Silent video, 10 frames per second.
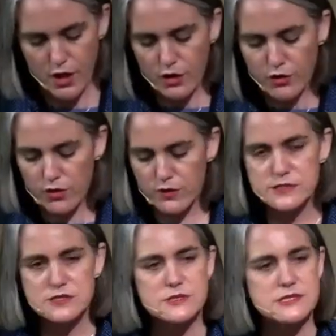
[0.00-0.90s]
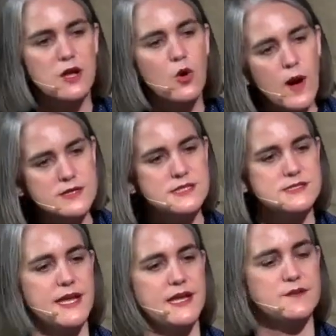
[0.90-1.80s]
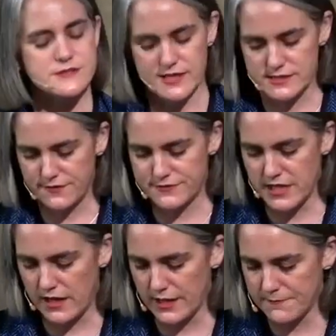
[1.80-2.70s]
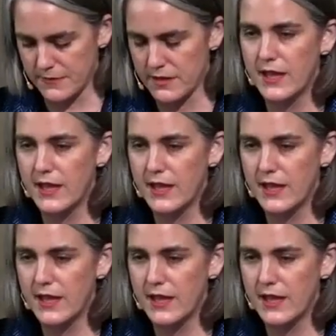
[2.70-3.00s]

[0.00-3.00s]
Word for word: Chronos was the quantitative sense of time,